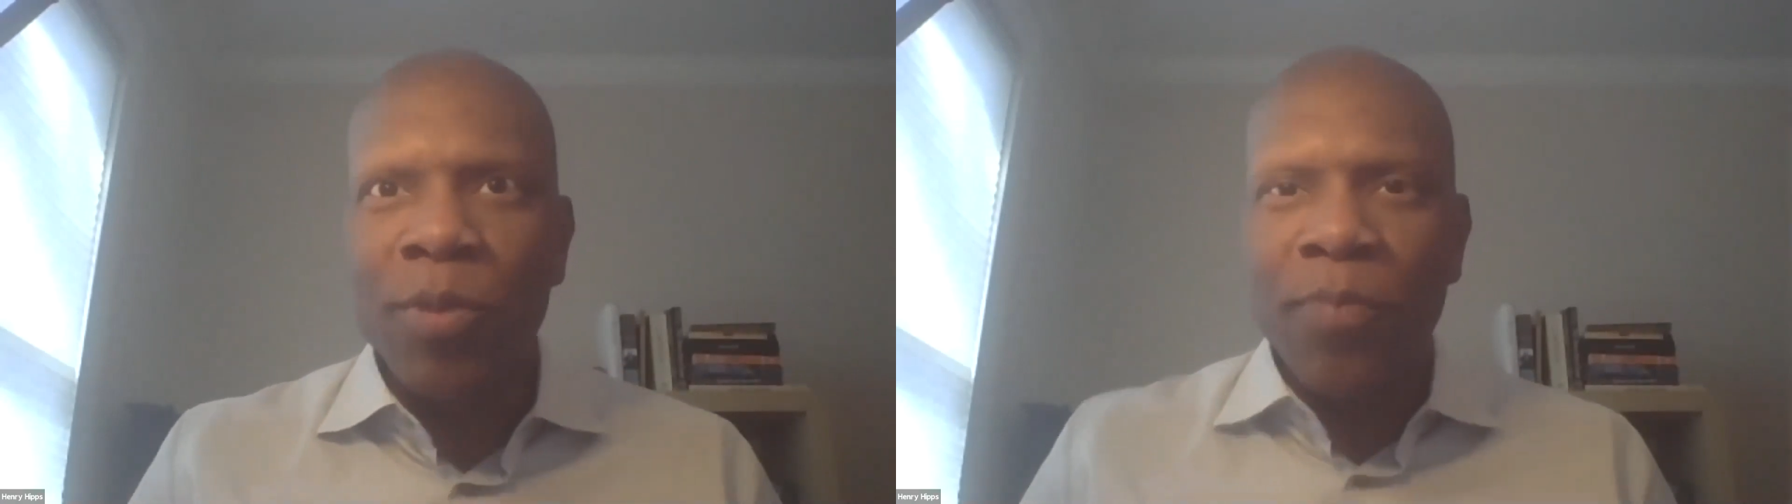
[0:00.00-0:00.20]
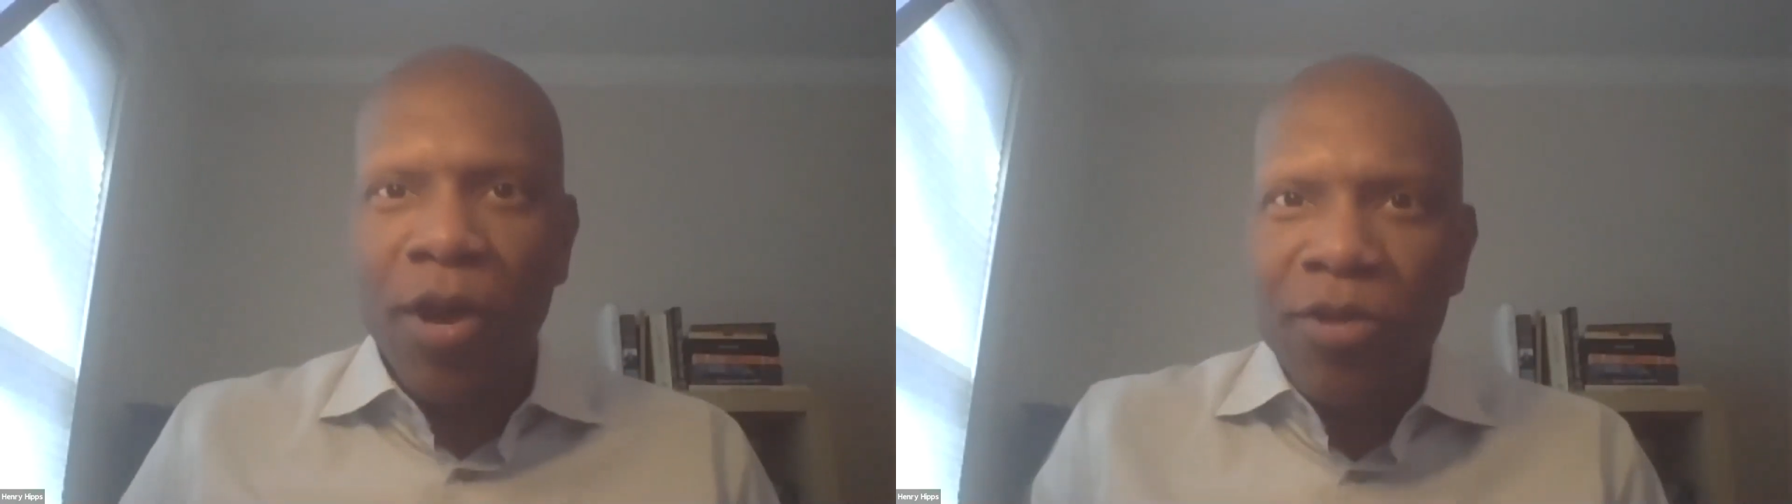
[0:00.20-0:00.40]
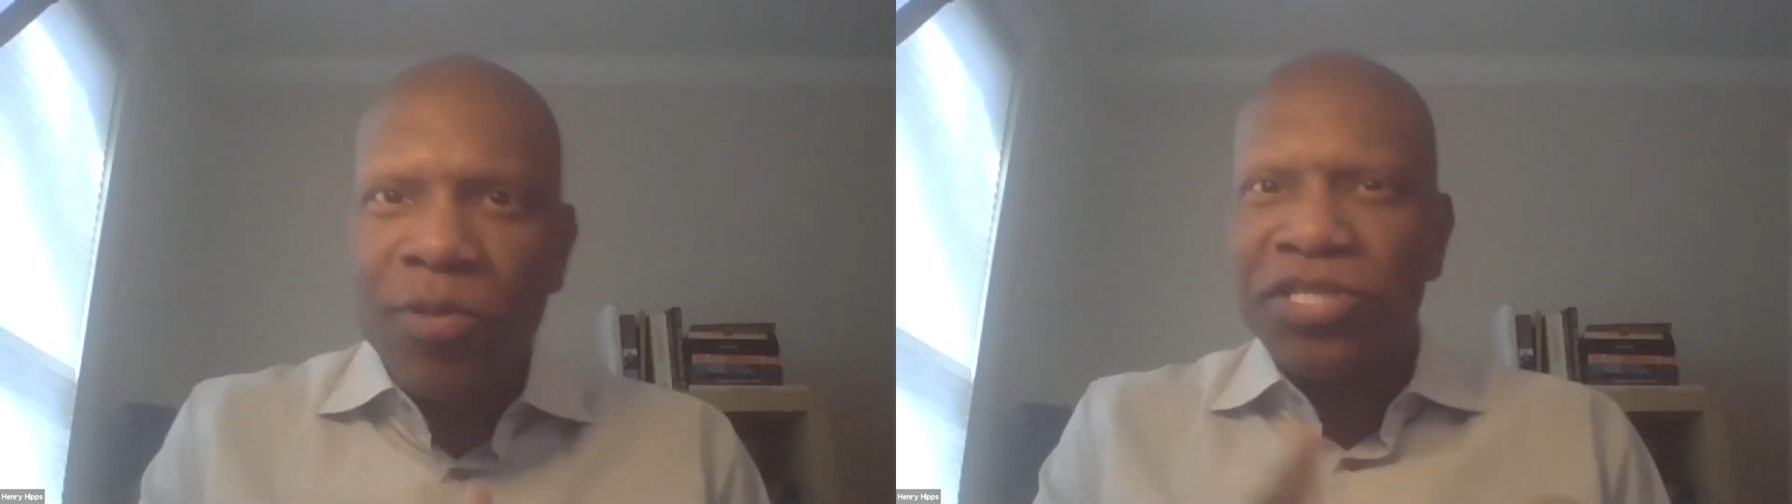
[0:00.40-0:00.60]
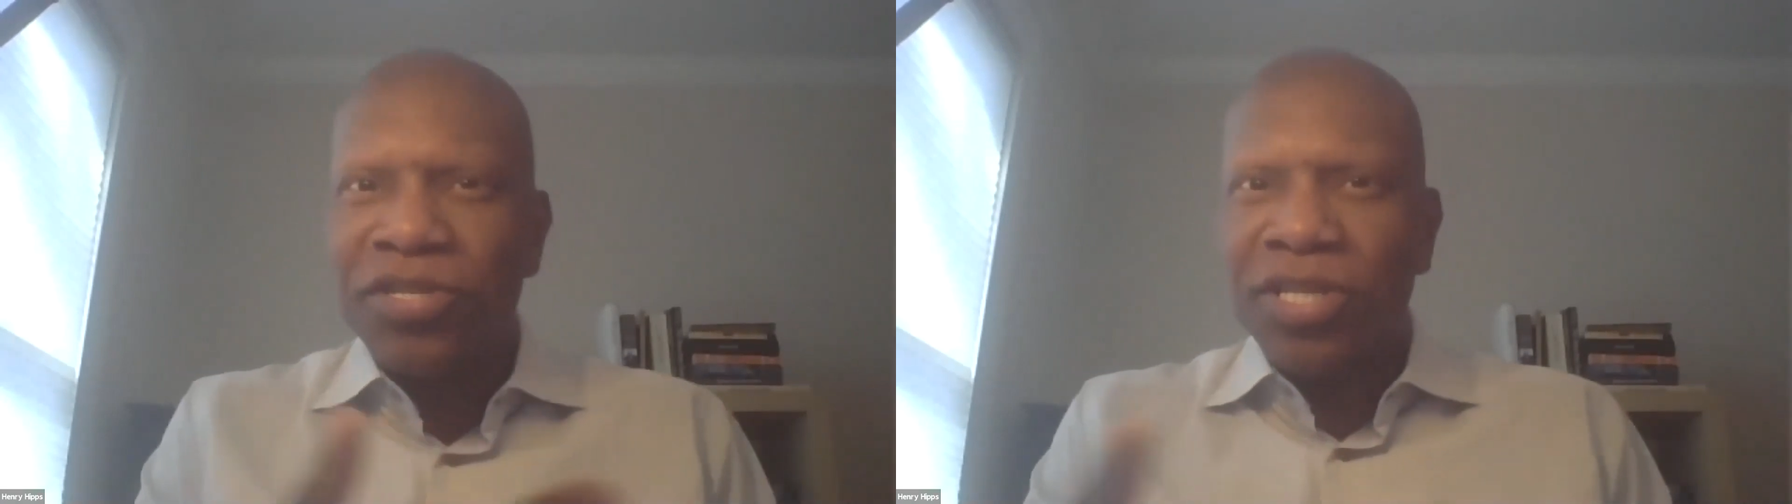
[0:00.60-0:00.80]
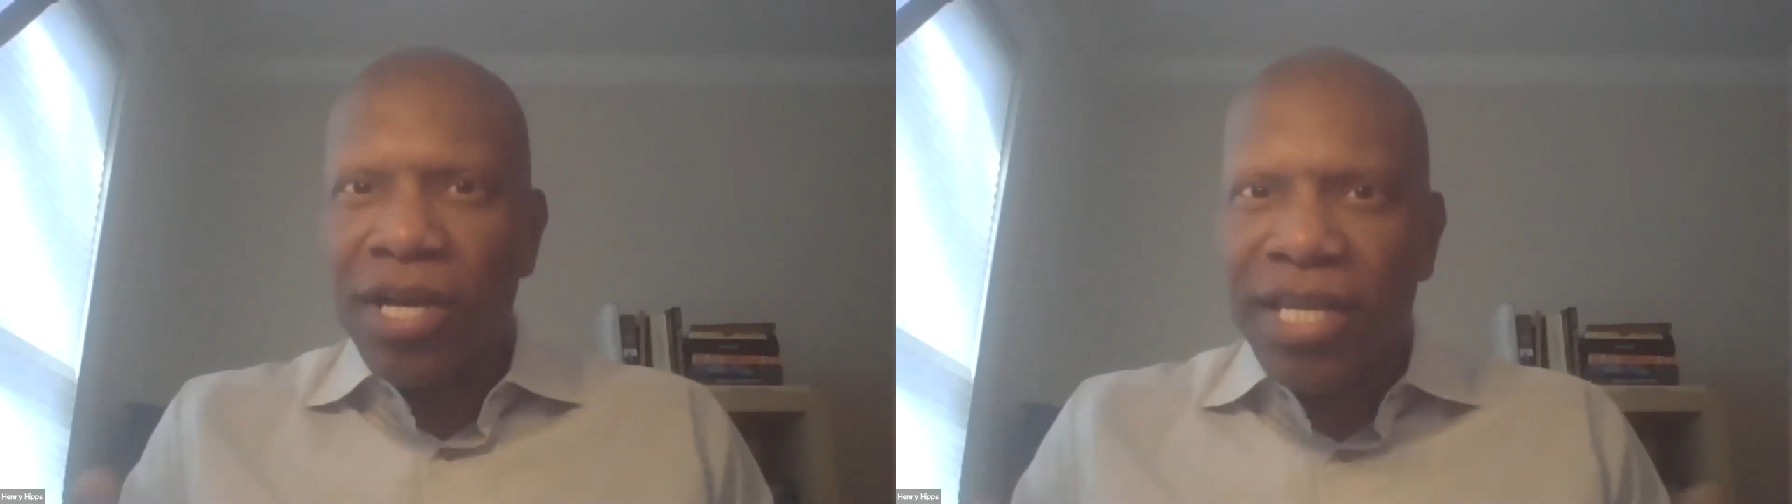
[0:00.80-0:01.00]
part of what
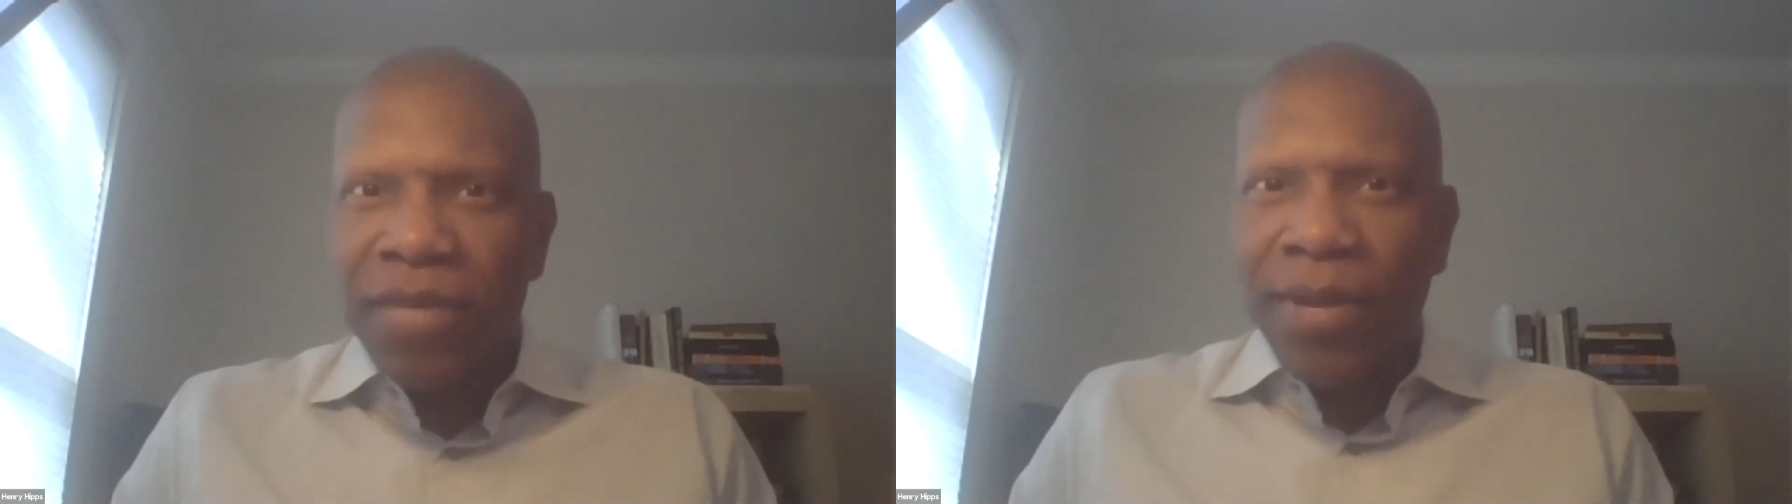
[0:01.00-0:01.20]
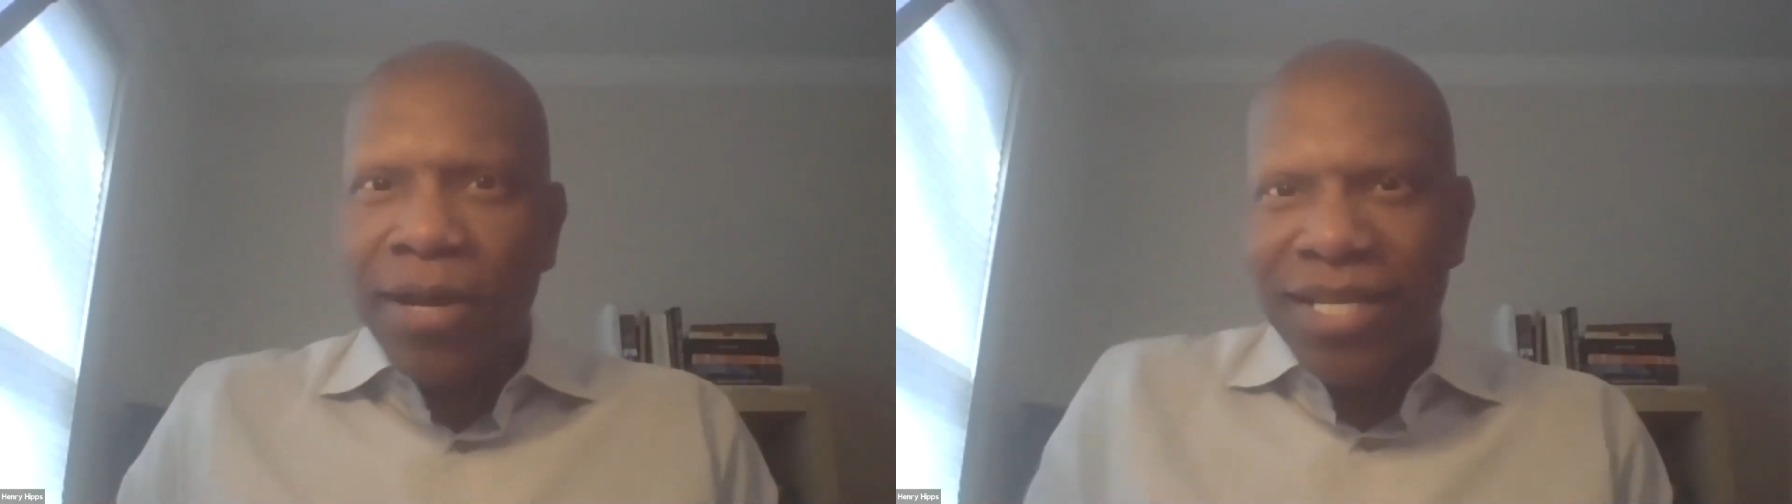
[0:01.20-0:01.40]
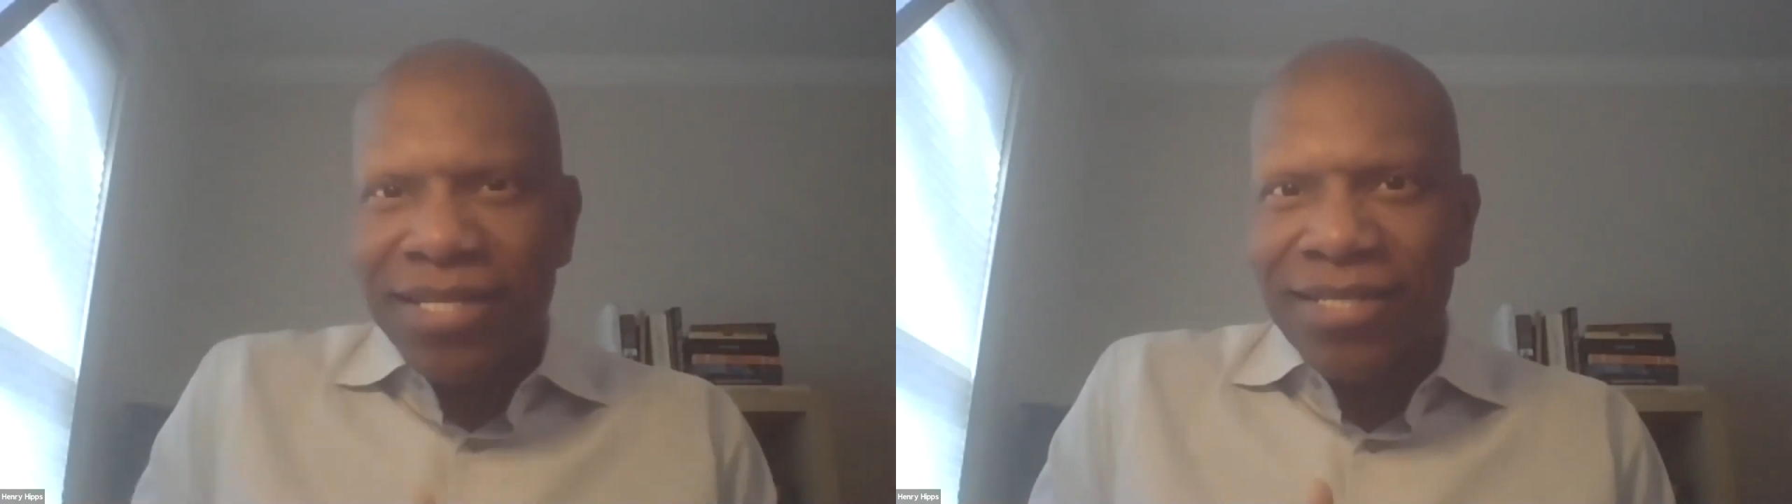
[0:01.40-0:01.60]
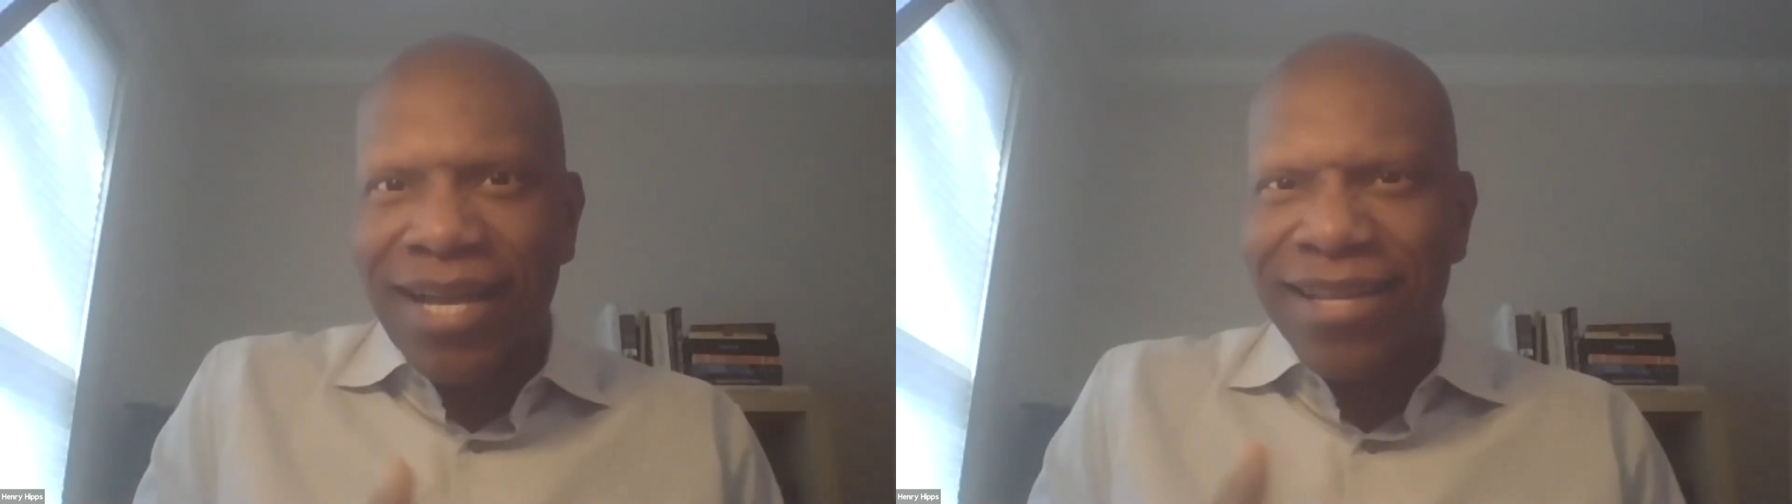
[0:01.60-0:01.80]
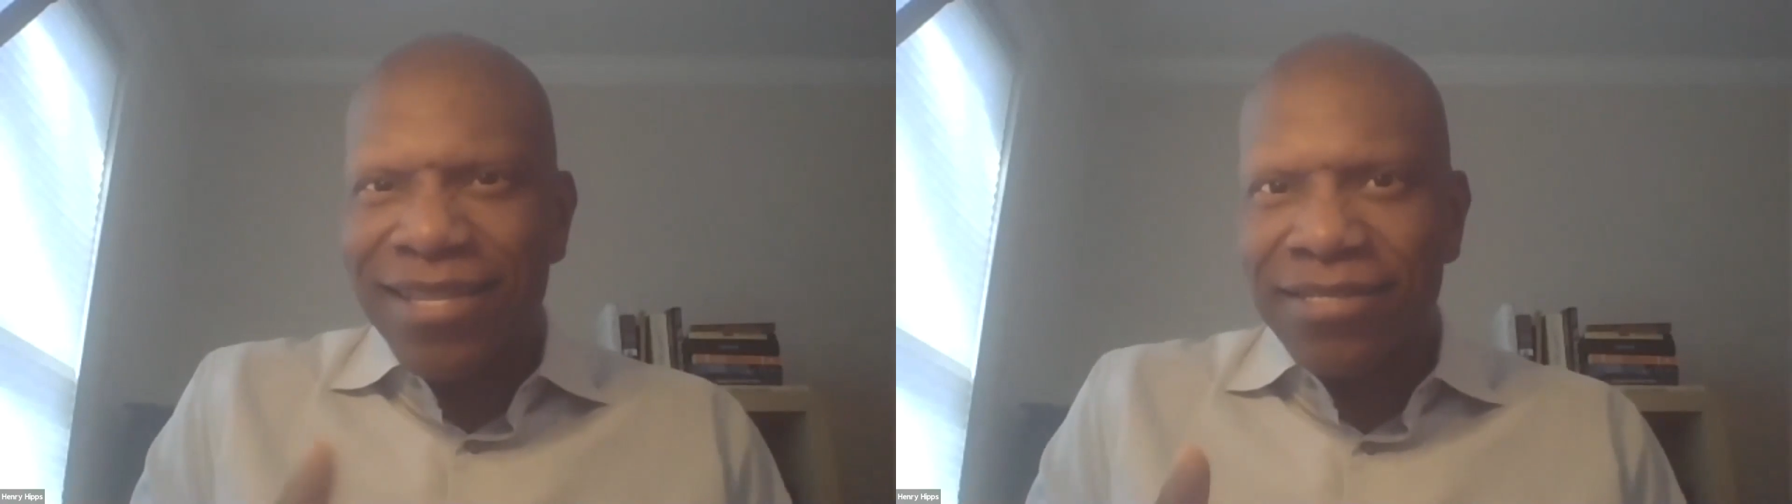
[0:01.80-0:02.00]
you're talking about is kind of